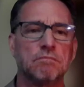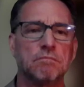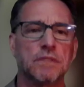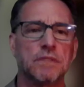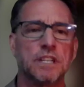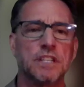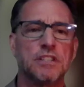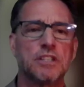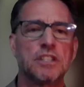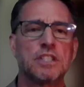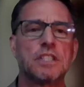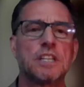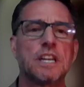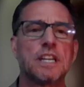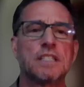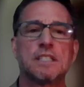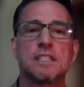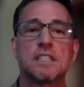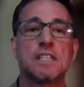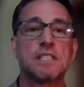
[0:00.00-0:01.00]
It just
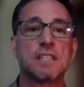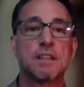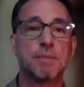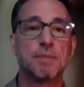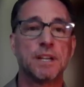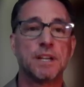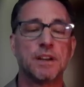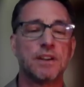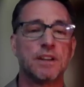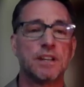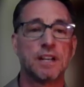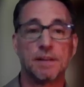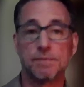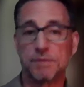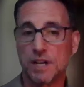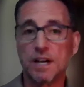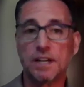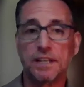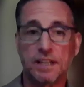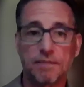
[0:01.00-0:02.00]
has disappeared. And I'm
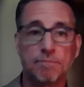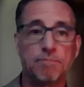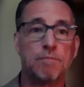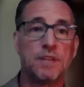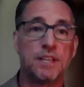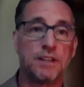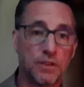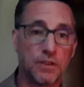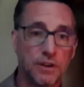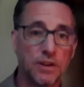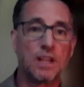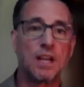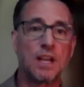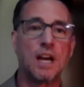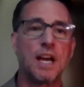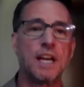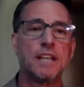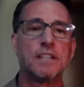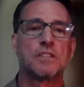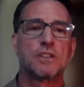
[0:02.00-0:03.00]
talking
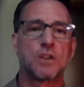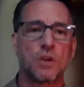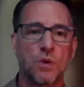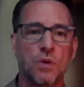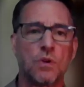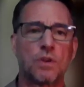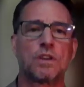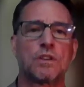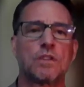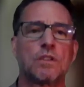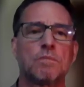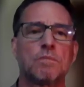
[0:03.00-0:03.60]
mineralized cortical